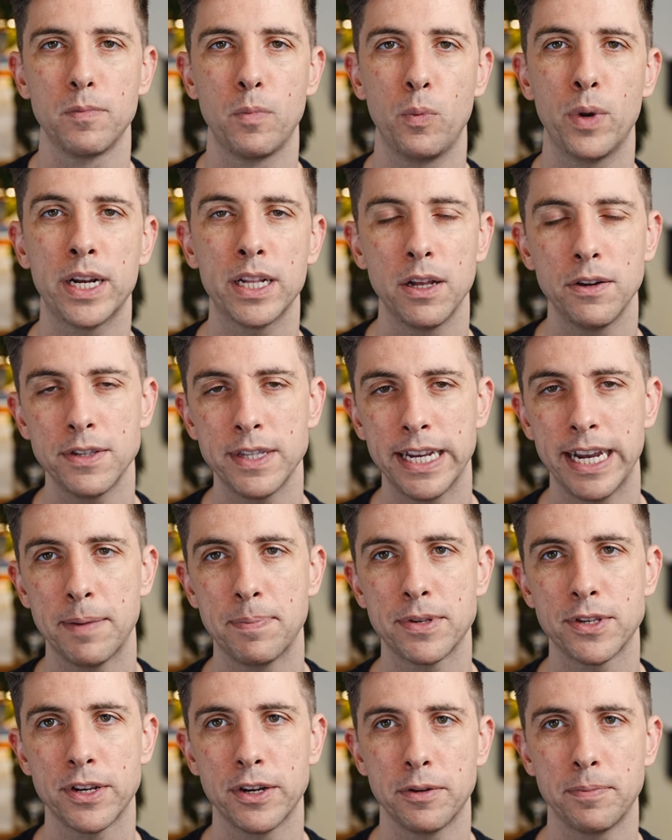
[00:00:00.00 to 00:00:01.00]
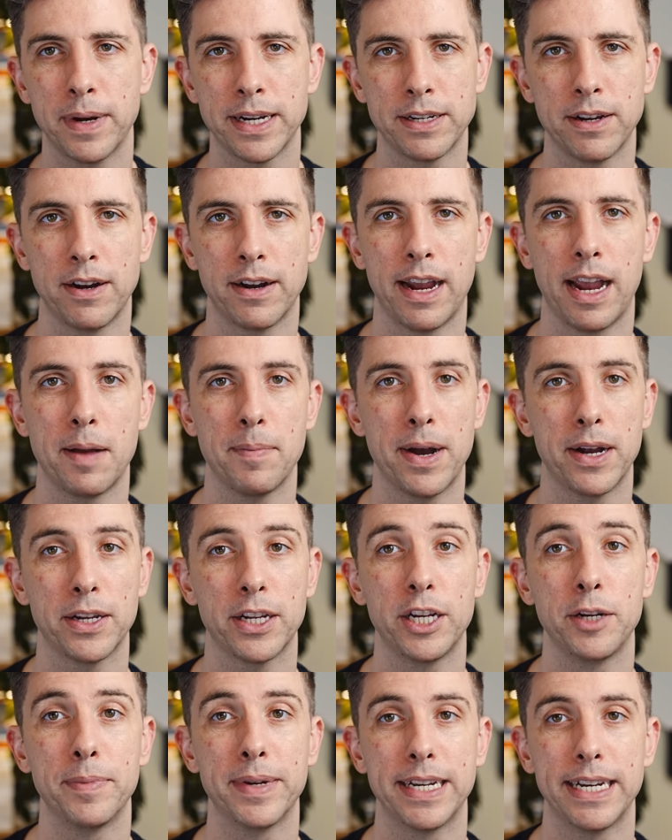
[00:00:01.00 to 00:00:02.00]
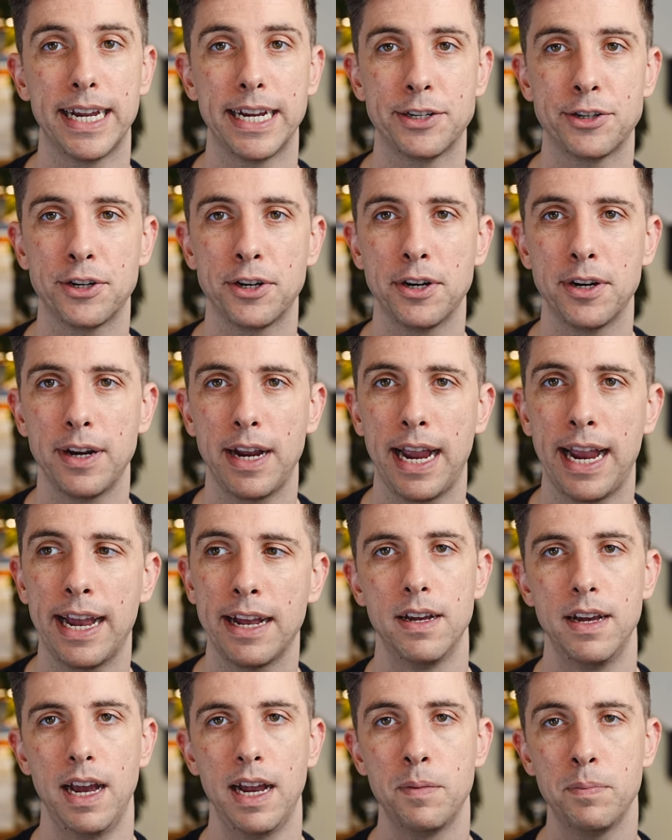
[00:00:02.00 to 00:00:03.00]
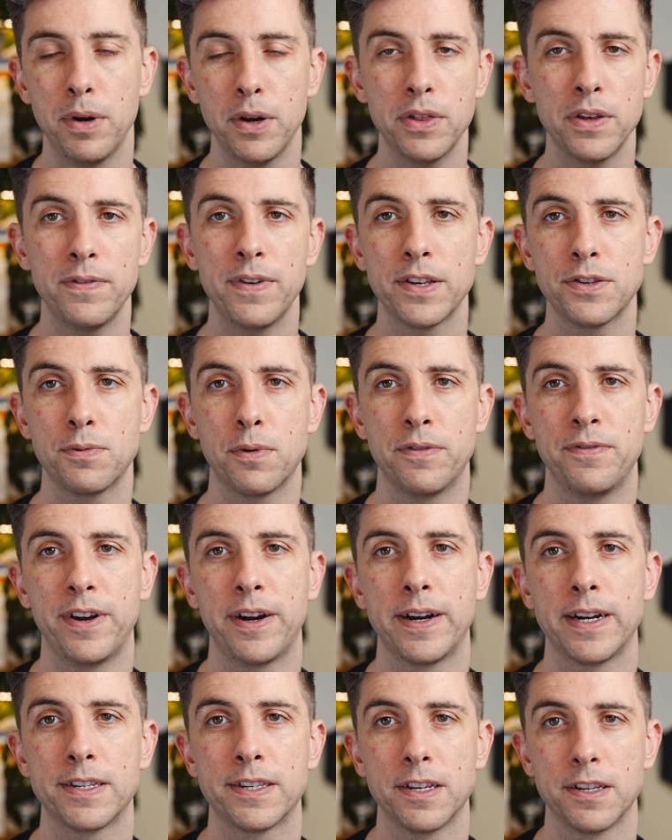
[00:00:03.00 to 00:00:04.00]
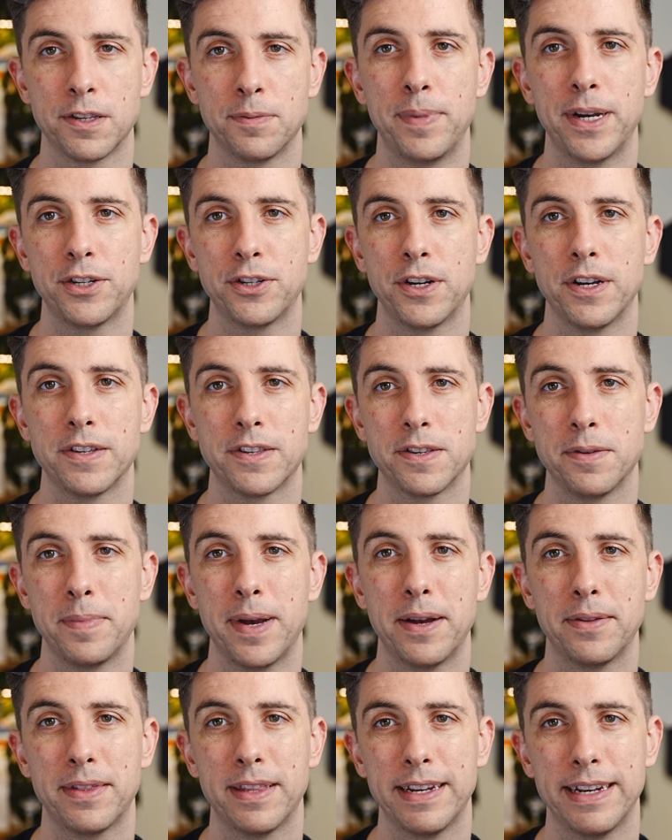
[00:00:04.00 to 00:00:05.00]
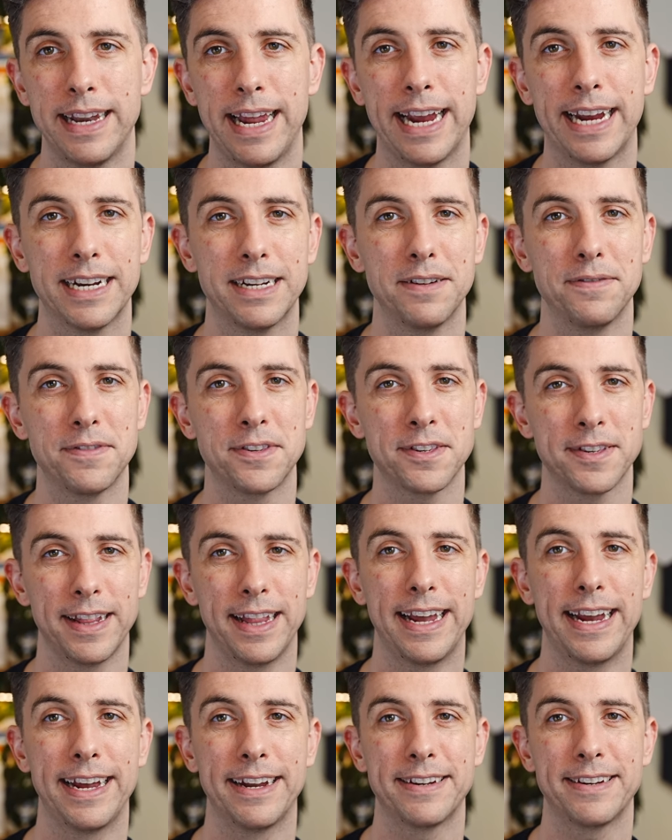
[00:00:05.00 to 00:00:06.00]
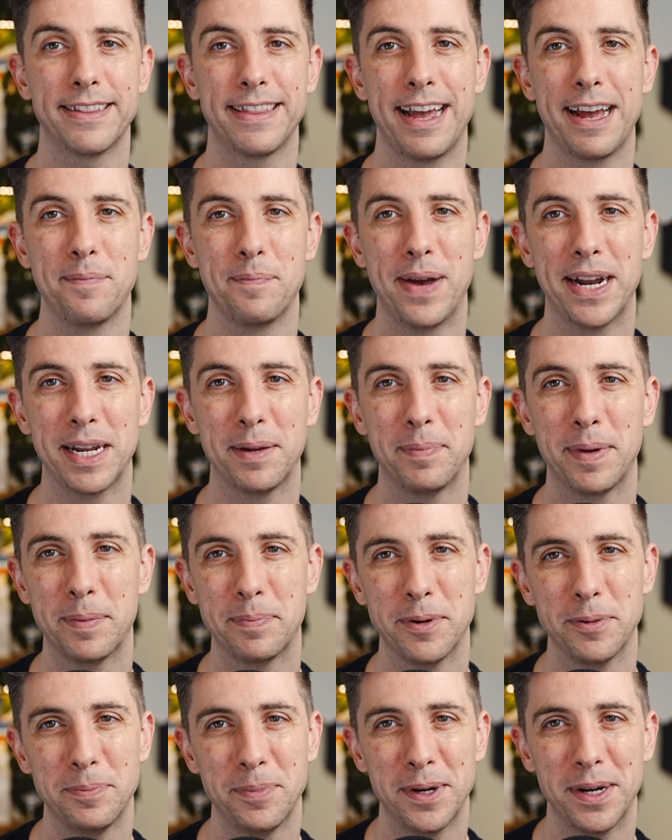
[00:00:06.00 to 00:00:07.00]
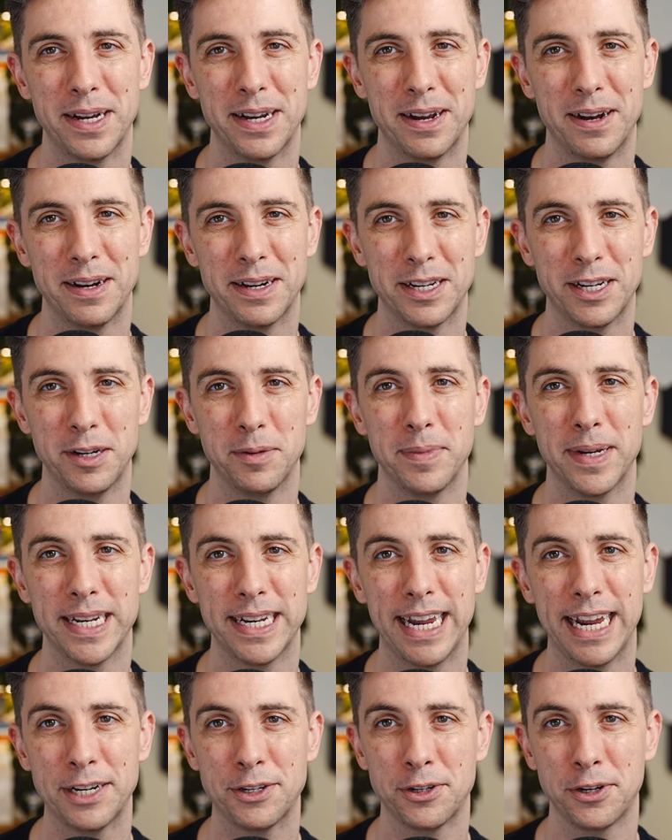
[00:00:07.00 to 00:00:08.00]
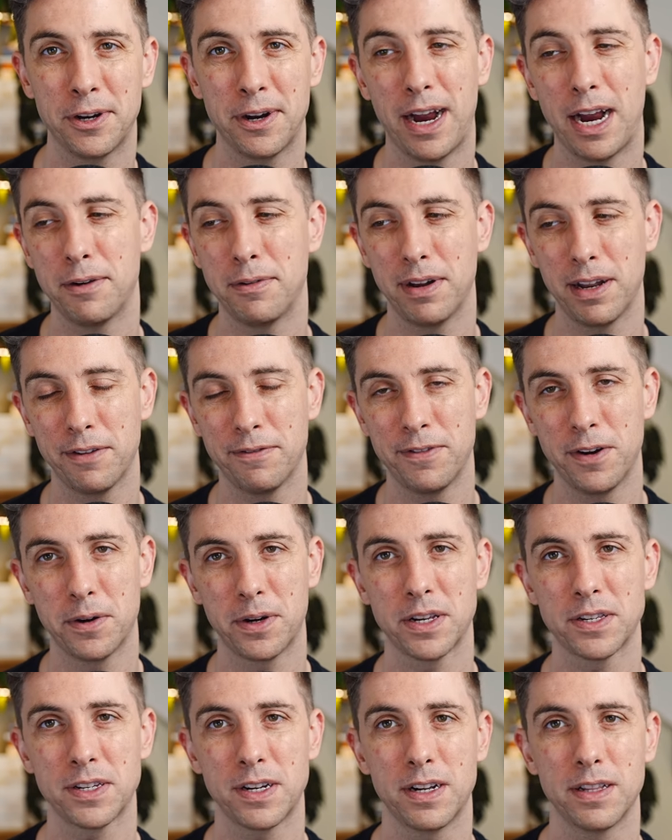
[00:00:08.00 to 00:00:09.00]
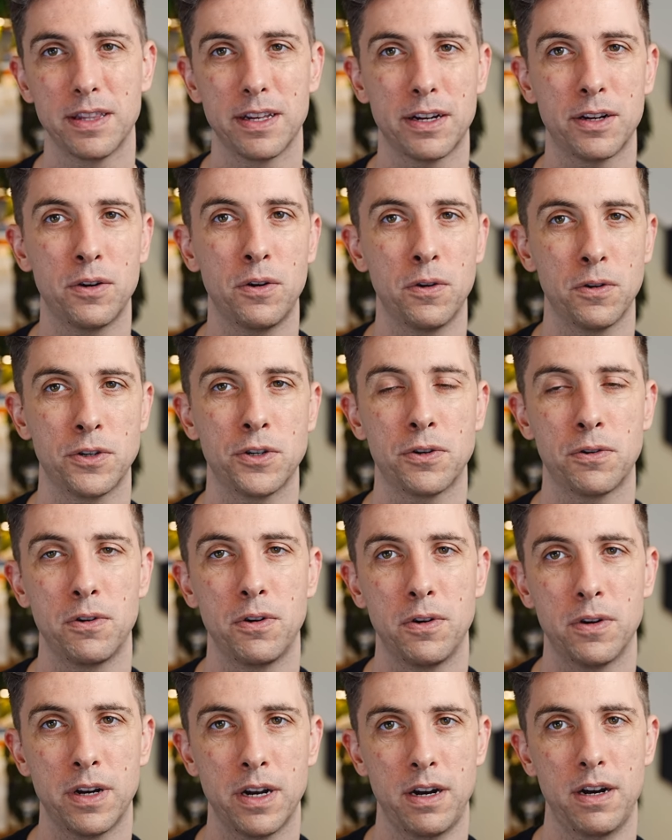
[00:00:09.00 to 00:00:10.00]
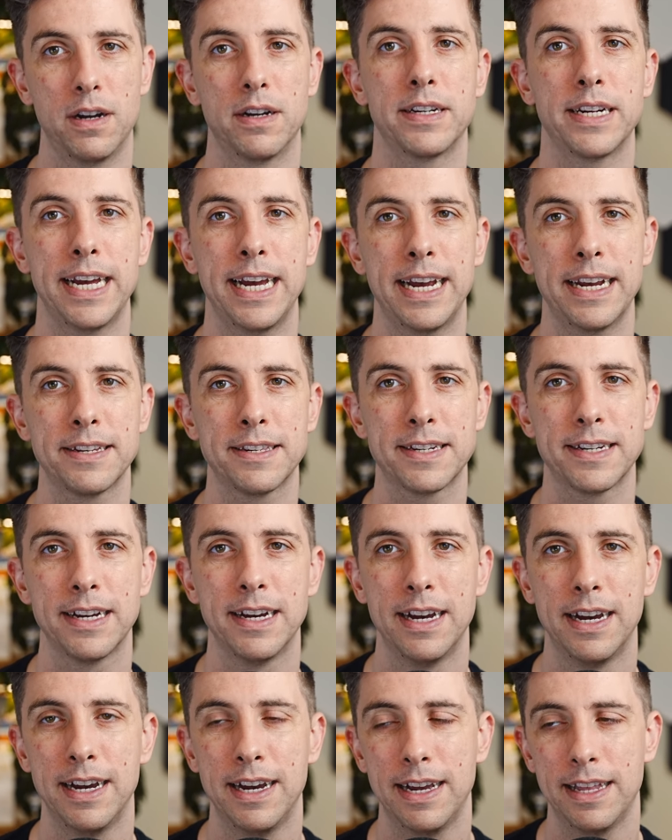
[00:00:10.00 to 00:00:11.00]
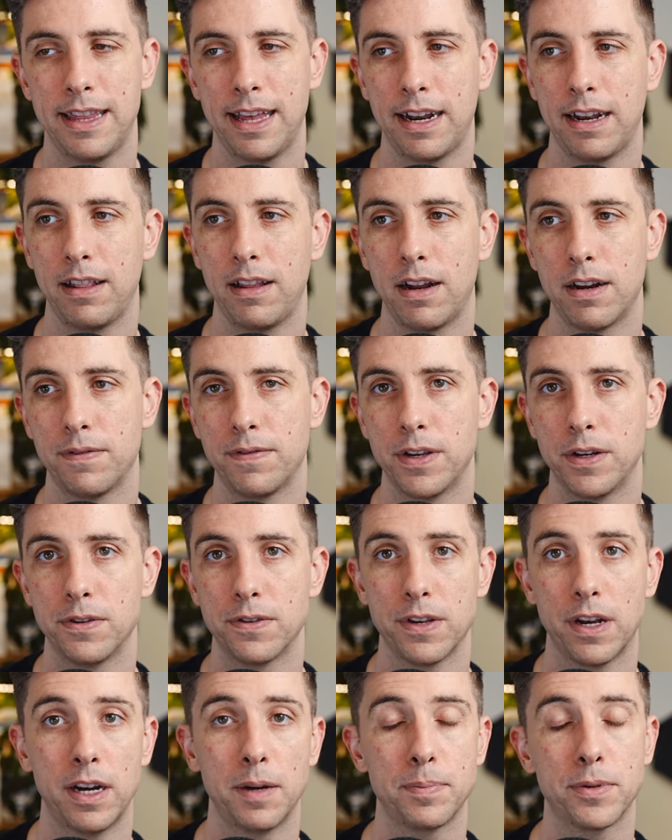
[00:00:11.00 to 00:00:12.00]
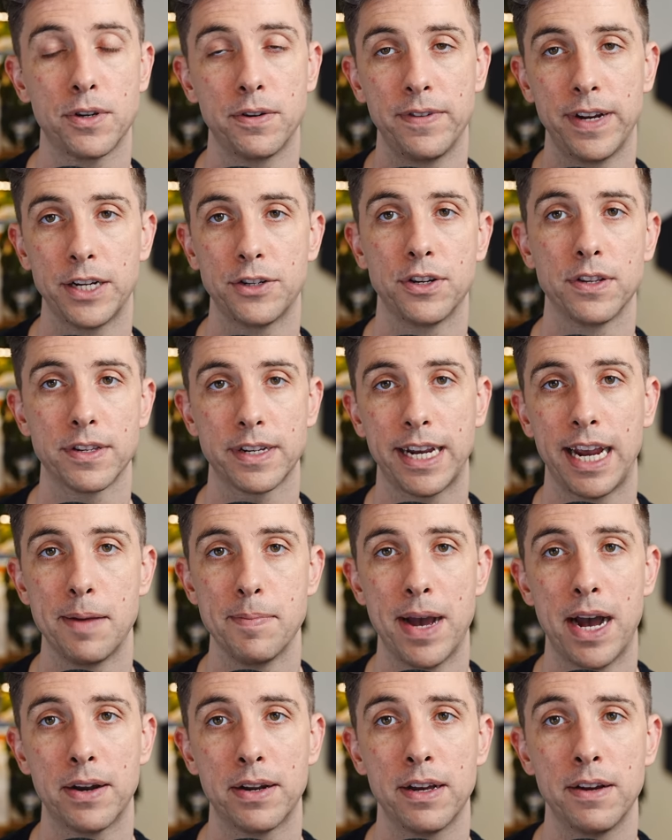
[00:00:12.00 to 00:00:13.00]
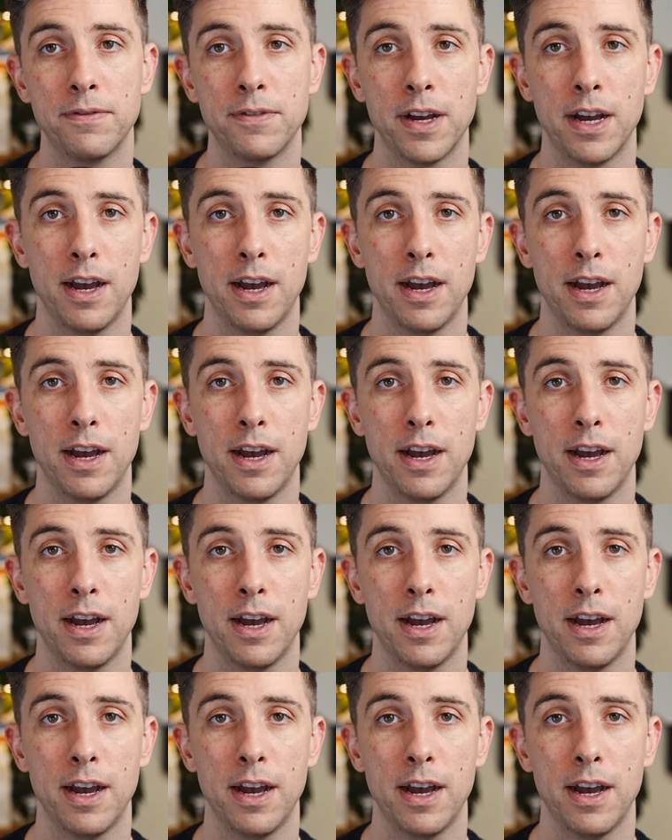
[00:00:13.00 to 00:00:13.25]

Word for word: We close the episode by talking about human nature and both of us were very suspicious about the negative slant that many people put on human nature. I really focused on the cultural context that a lot of those observations came out of,